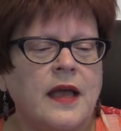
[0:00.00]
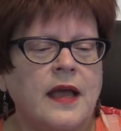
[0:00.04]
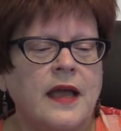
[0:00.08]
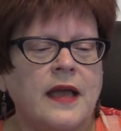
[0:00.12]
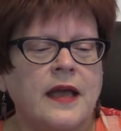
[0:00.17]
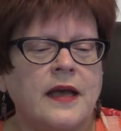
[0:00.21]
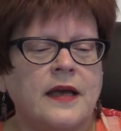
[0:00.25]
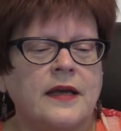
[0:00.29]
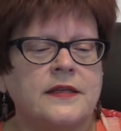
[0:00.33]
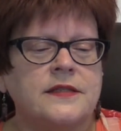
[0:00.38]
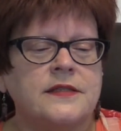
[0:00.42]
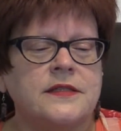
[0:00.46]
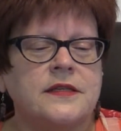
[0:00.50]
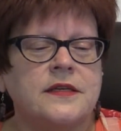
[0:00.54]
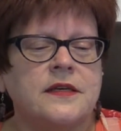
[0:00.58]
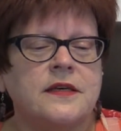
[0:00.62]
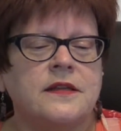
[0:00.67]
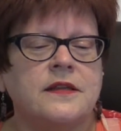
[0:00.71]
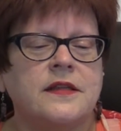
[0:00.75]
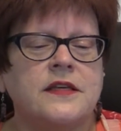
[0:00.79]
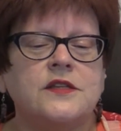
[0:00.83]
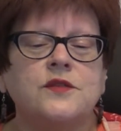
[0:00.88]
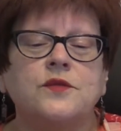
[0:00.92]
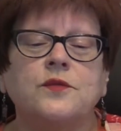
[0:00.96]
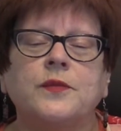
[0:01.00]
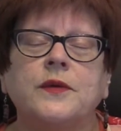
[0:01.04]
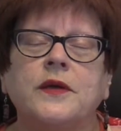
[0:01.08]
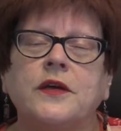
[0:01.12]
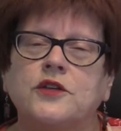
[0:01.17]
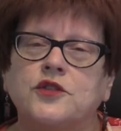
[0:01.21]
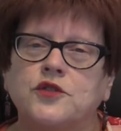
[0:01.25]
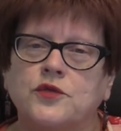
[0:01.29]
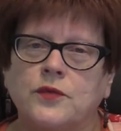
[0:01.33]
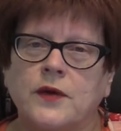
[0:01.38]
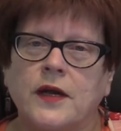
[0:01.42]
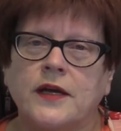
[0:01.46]
And this would be
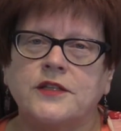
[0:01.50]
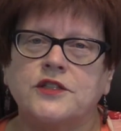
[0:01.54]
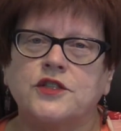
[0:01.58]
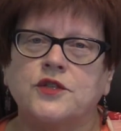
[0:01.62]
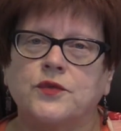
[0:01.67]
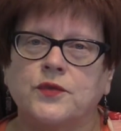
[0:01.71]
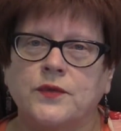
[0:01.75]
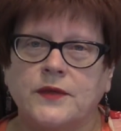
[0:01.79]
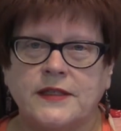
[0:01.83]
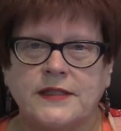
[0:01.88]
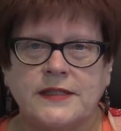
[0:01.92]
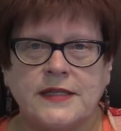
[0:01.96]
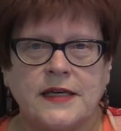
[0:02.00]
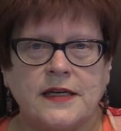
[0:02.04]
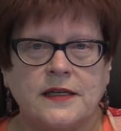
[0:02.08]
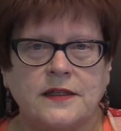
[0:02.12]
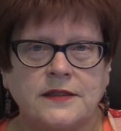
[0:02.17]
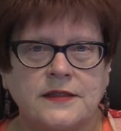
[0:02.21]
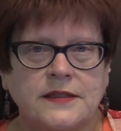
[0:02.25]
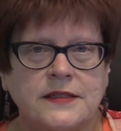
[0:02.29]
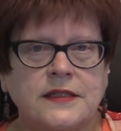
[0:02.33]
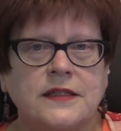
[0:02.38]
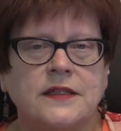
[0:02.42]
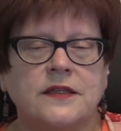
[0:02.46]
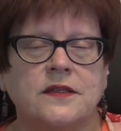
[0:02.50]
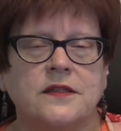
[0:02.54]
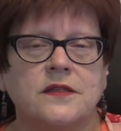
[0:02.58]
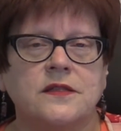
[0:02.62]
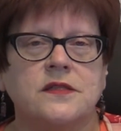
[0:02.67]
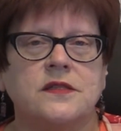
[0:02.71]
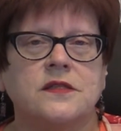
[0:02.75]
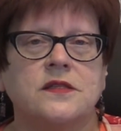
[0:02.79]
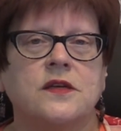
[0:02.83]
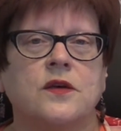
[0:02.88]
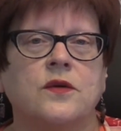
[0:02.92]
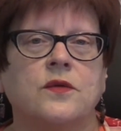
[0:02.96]
a direct-to-retail deal.
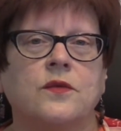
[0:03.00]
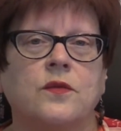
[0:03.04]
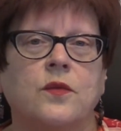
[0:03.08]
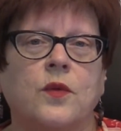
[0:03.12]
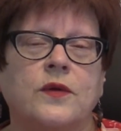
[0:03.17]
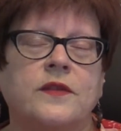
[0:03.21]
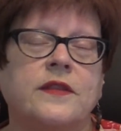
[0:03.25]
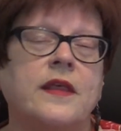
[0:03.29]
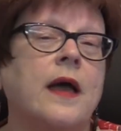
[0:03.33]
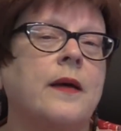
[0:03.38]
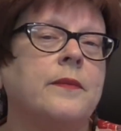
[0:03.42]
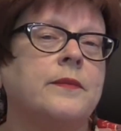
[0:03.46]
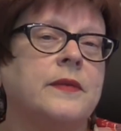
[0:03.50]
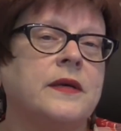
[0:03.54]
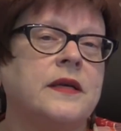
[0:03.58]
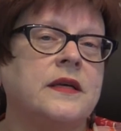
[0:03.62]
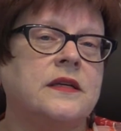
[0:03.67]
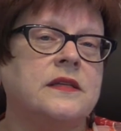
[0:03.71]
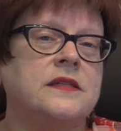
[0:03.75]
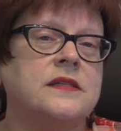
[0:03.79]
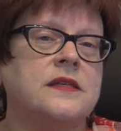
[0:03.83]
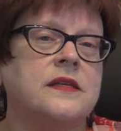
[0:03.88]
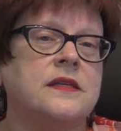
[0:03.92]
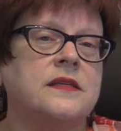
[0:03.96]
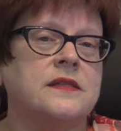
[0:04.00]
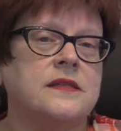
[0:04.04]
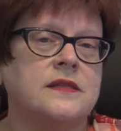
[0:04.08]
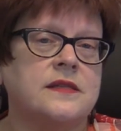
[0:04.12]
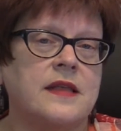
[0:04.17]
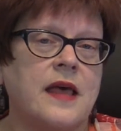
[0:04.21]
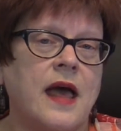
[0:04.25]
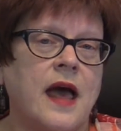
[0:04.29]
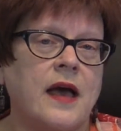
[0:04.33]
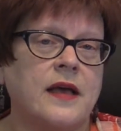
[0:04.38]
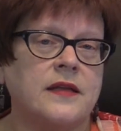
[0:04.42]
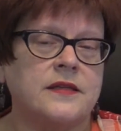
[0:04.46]
So what that means is
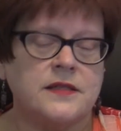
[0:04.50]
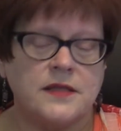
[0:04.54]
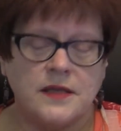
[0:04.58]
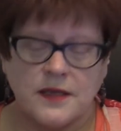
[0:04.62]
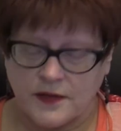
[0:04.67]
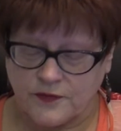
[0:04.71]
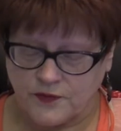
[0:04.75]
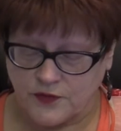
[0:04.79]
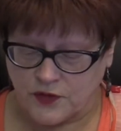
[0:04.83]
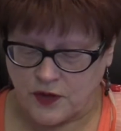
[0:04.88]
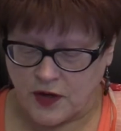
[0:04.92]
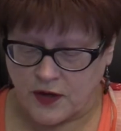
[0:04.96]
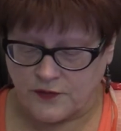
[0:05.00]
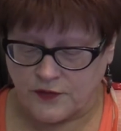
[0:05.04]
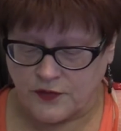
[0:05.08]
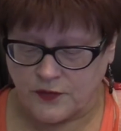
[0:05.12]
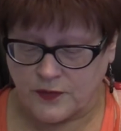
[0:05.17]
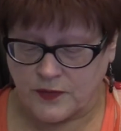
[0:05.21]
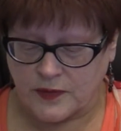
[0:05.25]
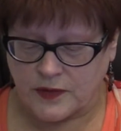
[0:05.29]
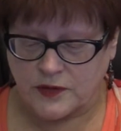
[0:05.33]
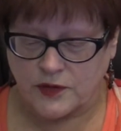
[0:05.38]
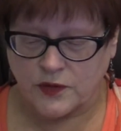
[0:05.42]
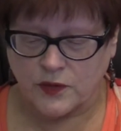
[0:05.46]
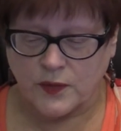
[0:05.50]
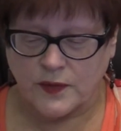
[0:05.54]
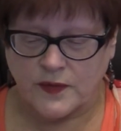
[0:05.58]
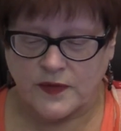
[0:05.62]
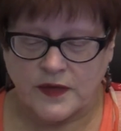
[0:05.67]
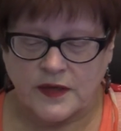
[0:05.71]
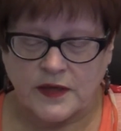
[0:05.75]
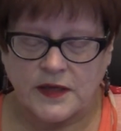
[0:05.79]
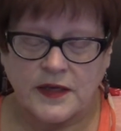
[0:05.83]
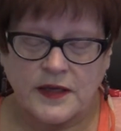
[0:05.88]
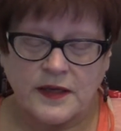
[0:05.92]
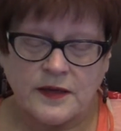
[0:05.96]
that, if you're not familiar
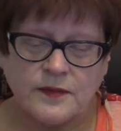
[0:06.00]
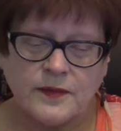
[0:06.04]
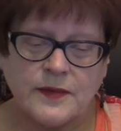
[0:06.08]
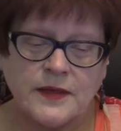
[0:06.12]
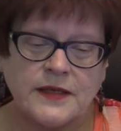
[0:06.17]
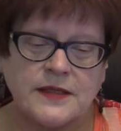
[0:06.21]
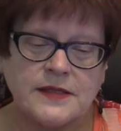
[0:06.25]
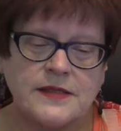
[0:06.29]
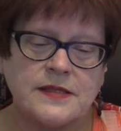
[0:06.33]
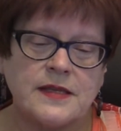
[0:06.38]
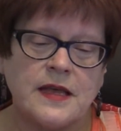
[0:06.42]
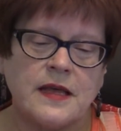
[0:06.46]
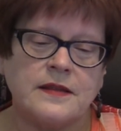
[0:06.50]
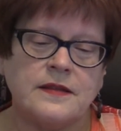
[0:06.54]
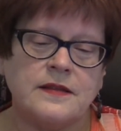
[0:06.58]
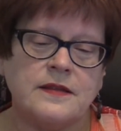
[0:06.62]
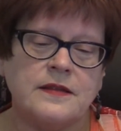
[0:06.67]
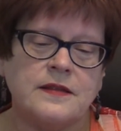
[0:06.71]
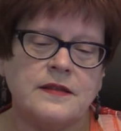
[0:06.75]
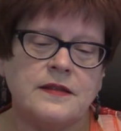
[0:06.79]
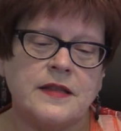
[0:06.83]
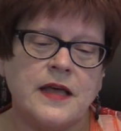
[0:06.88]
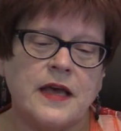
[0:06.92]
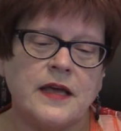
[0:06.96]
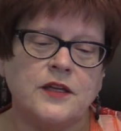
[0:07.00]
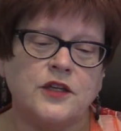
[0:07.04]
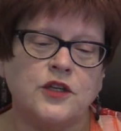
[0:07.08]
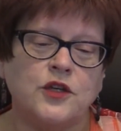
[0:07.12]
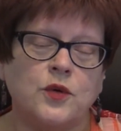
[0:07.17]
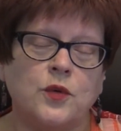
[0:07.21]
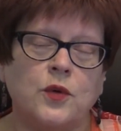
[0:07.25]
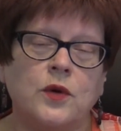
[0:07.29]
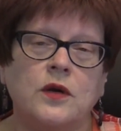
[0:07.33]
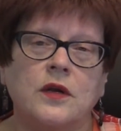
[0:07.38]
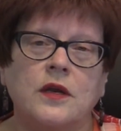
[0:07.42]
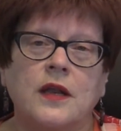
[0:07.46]
with it, means that
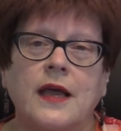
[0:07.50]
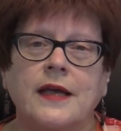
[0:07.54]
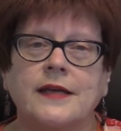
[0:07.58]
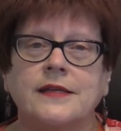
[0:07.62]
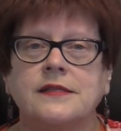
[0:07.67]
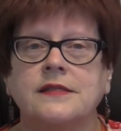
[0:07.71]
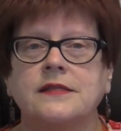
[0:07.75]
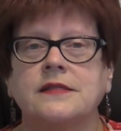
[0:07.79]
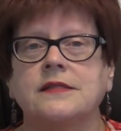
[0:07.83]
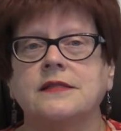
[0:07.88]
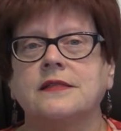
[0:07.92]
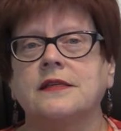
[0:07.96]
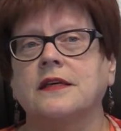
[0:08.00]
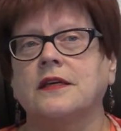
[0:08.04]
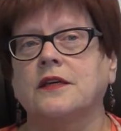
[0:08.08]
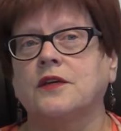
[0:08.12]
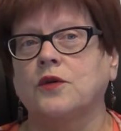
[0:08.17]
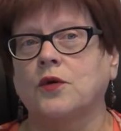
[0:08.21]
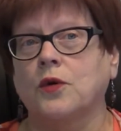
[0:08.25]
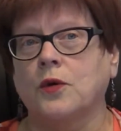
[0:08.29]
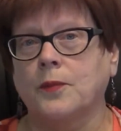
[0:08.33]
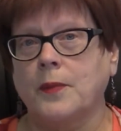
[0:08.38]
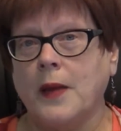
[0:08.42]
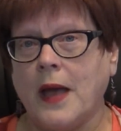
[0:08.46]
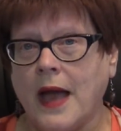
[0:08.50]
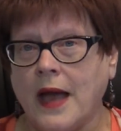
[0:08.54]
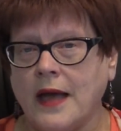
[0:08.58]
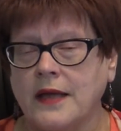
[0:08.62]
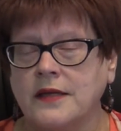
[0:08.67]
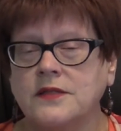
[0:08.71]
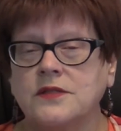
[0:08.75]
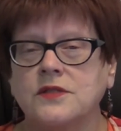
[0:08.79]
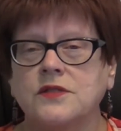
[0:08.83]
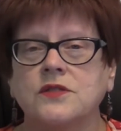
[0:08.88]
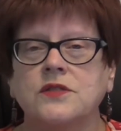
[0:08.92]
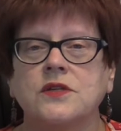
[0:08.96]
you're licensing your
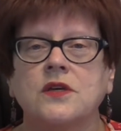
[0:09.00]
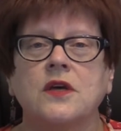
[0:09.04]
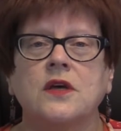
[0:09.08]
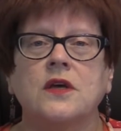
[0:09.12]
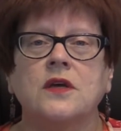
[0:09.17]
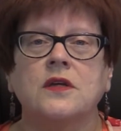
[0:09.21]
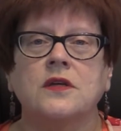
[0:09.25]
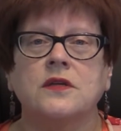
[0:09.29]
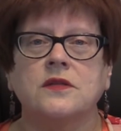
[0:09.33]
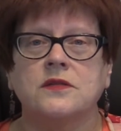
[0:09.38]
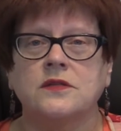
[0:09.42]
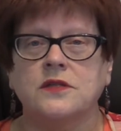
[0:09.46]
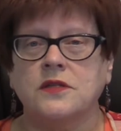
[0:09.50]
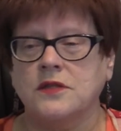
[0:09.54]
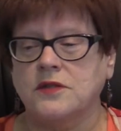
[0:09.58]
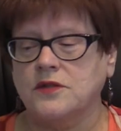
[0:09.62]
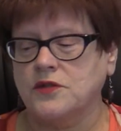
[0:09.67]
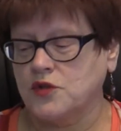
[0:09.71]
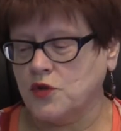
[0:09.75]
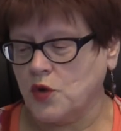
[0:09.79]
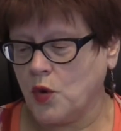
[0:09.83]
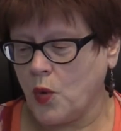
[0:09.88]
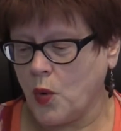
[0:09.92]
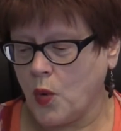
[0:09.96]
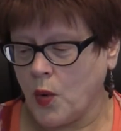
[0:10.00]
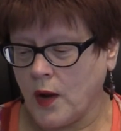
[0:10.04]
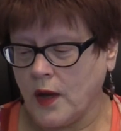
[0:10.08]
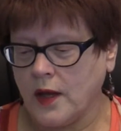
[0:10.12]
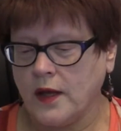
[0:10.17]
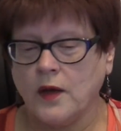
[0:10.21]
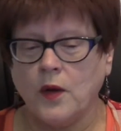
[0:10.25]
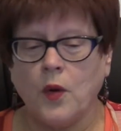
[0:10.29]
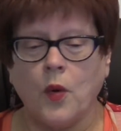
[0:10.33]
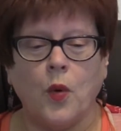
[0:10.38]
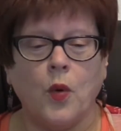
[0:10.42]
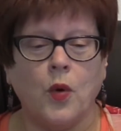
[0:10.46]
patent to
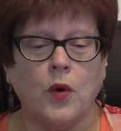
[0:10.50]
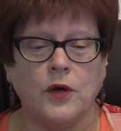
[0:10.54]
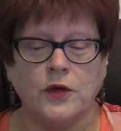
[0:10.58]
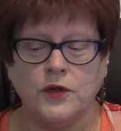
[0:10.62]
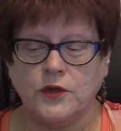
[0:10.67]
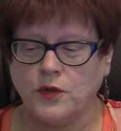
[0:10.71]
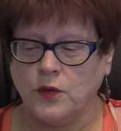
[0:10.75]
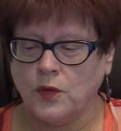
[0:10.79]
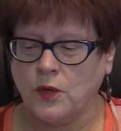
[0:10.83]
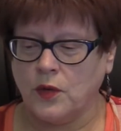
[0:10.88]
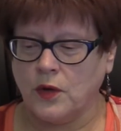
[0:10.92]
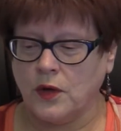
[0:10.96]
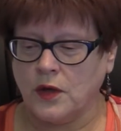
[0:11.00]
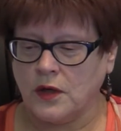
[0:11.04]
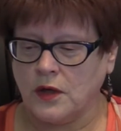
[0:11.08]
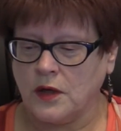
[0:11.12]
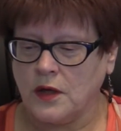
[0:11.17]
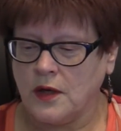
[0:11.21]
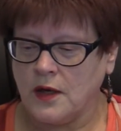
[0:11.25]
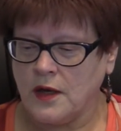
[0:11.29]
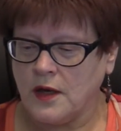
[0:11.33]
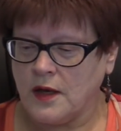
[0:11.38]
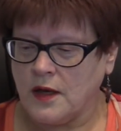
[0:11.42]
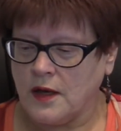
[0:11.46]
toy or your